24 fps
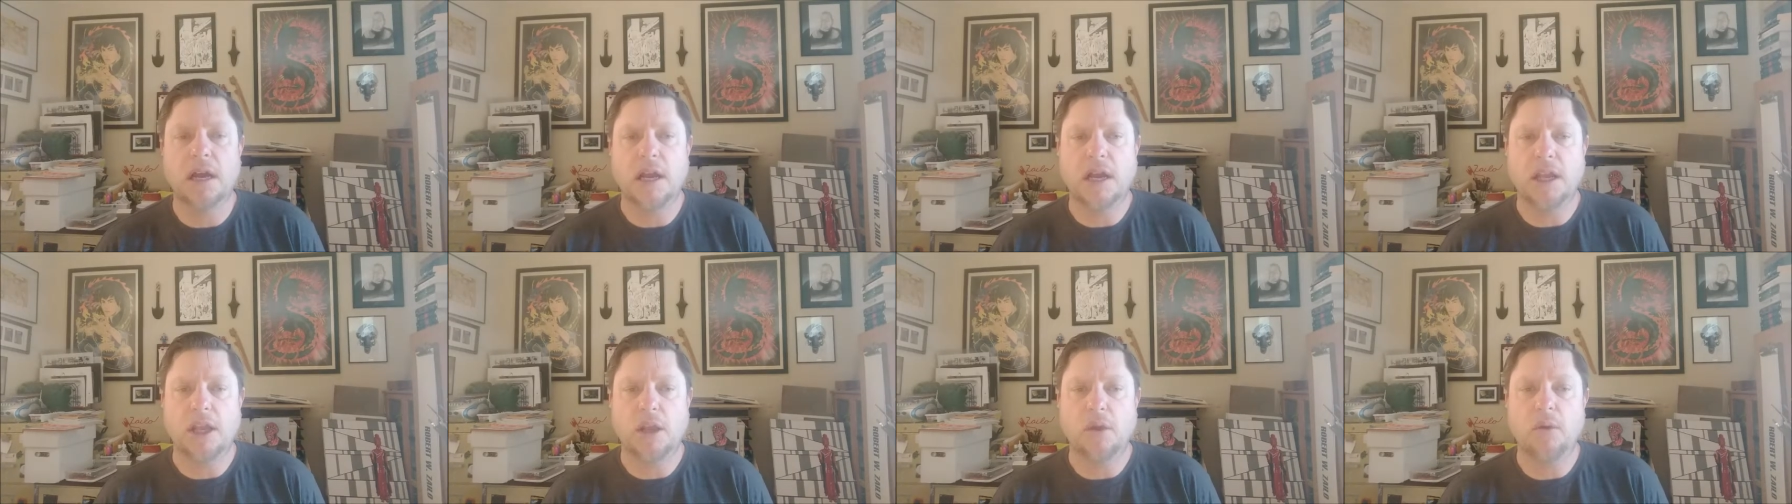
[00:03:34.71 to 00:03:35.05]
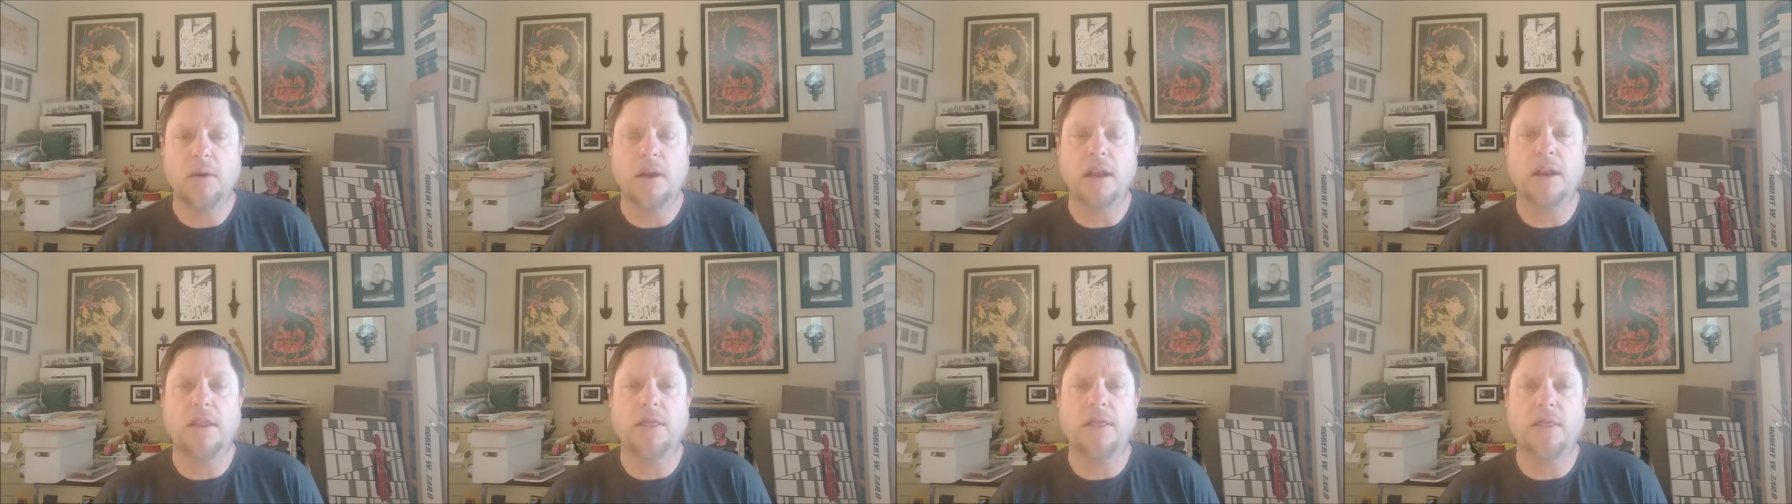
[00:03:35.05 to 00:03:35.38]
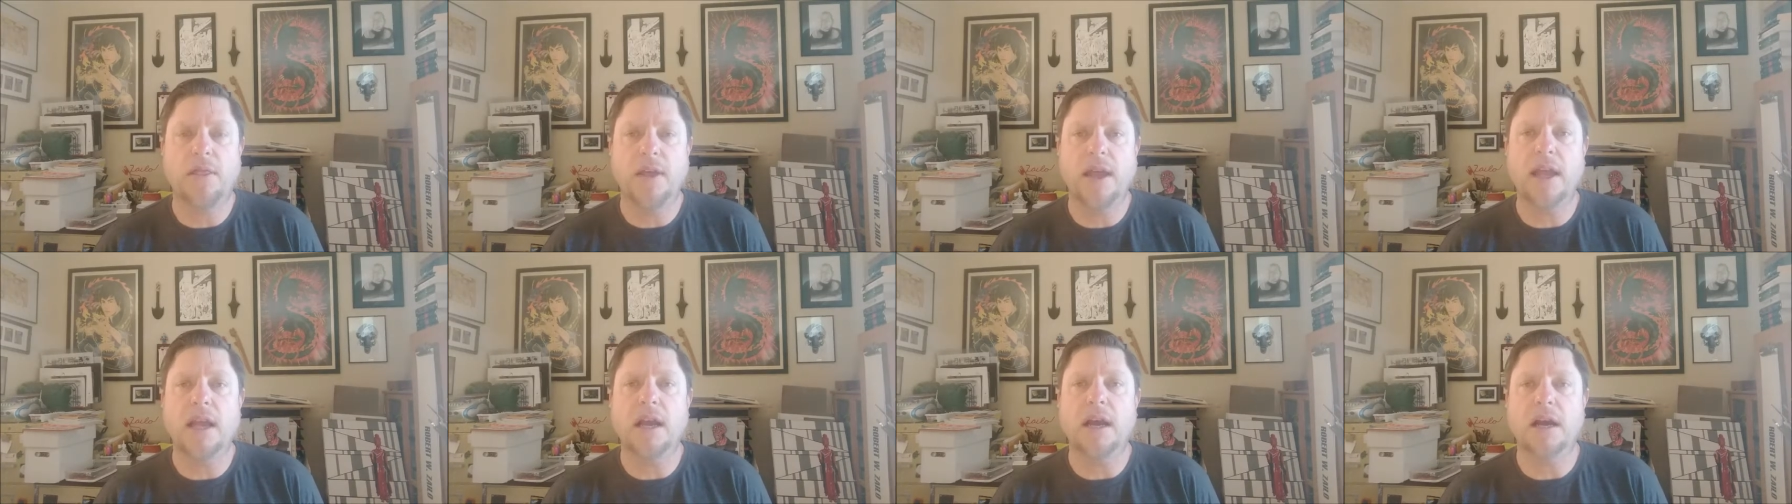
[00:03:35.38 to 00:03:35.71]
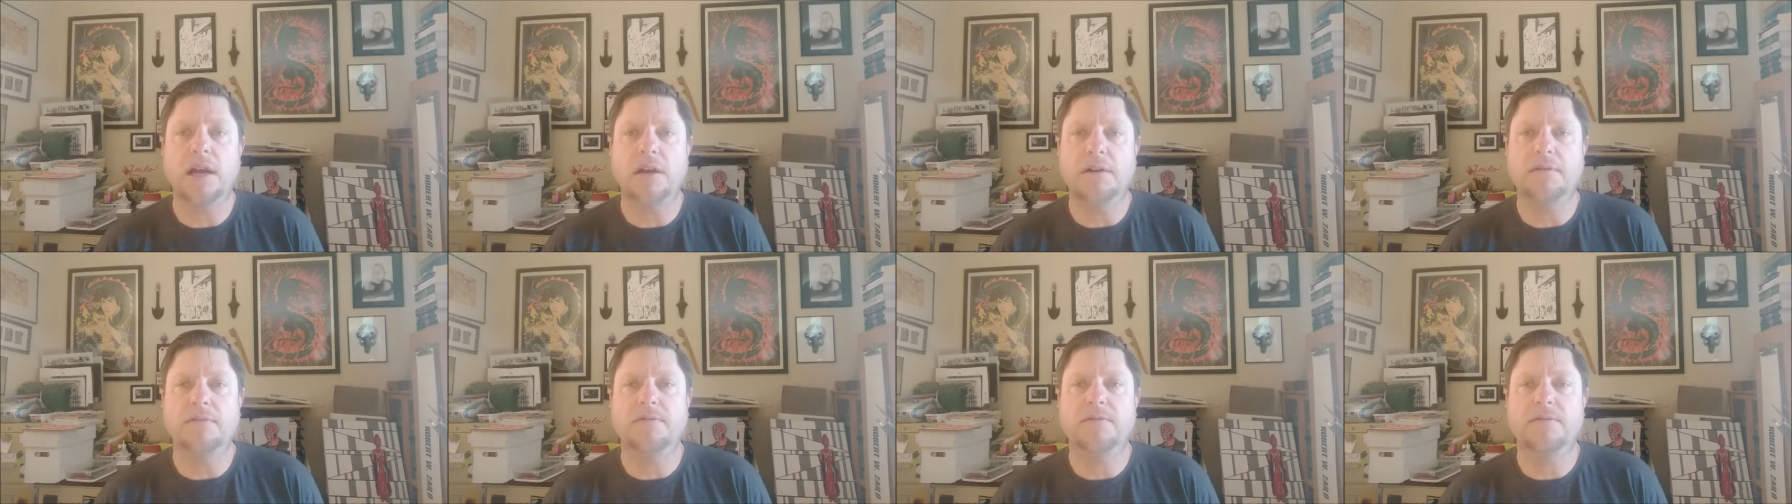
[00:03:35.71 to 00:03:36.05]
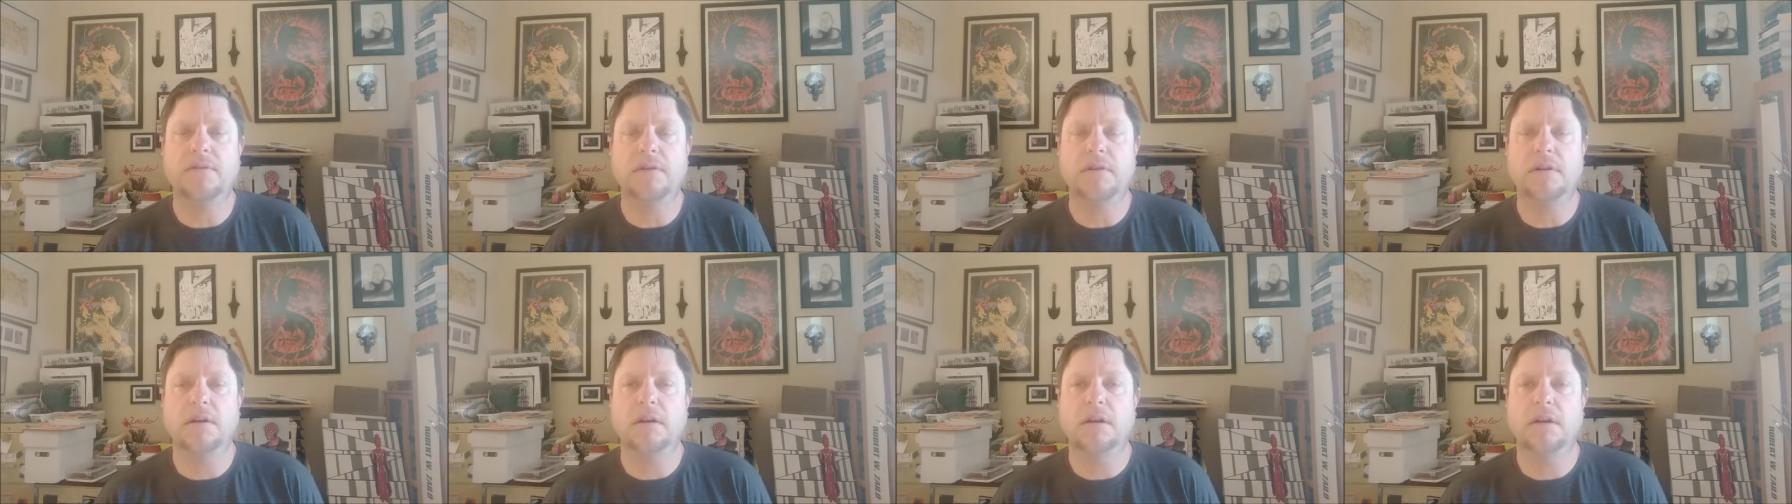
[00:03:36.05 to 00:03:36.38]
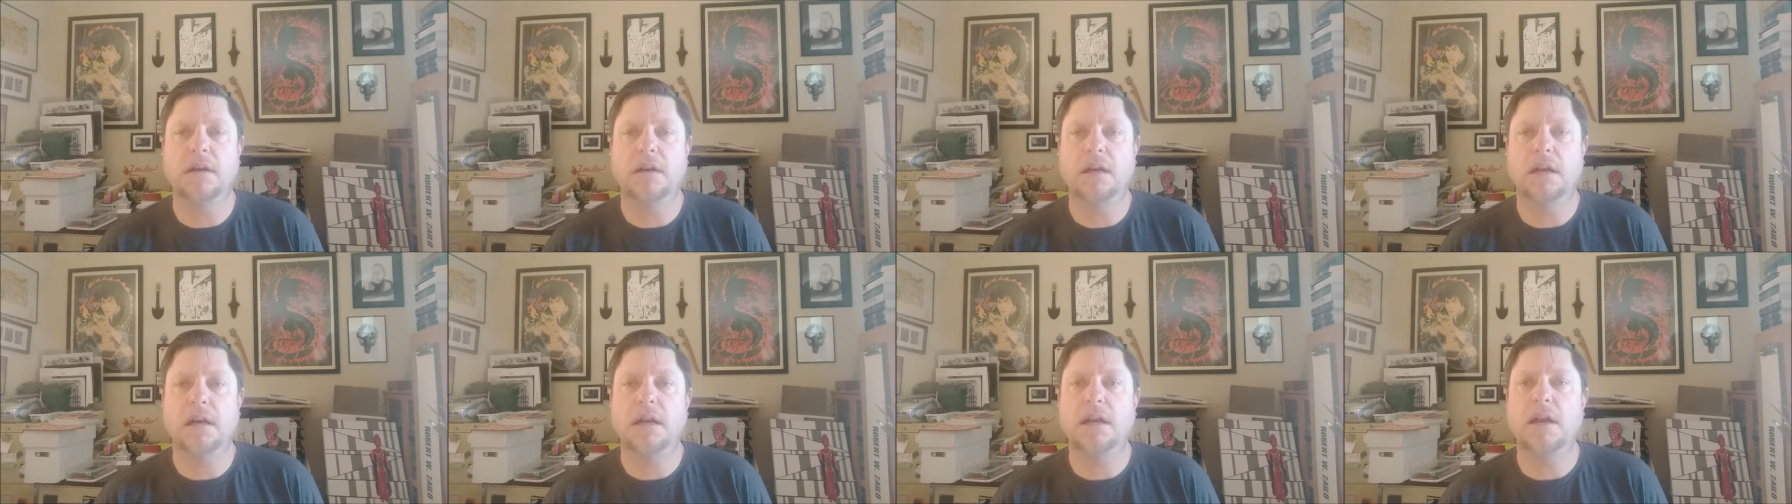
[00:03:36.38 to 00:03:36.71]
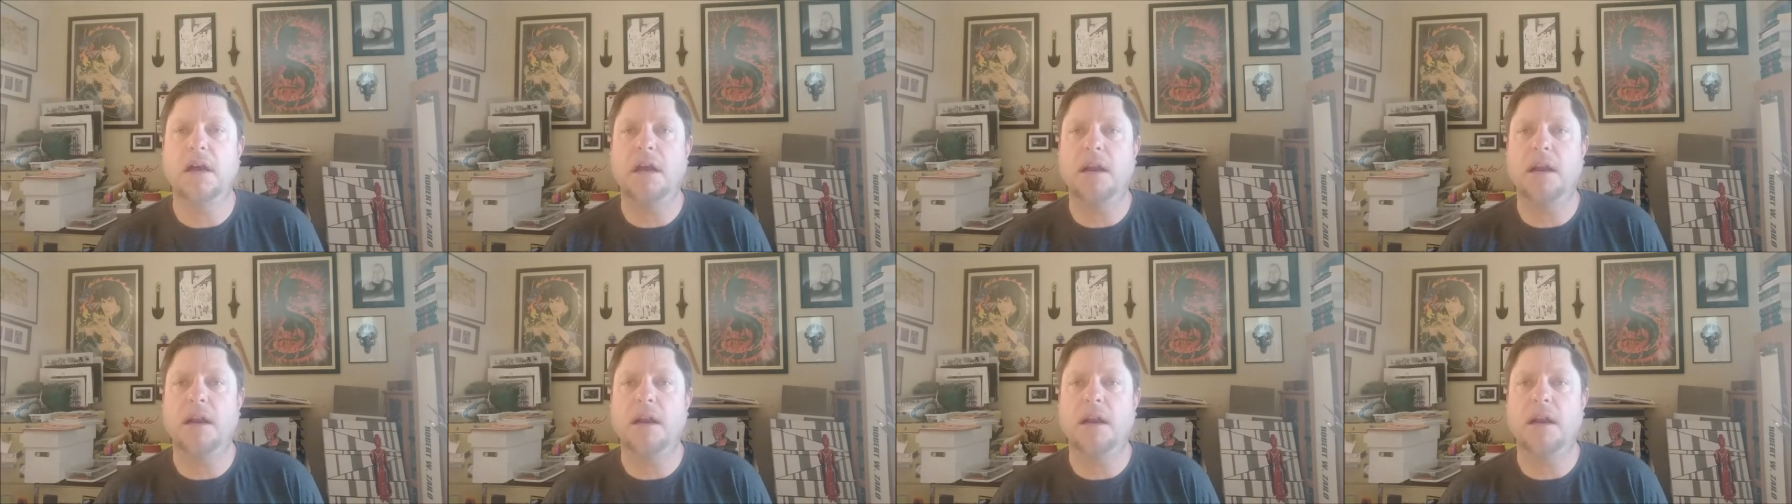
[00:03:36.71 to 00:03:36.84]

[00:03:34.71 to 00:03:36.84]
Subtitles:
you can think of an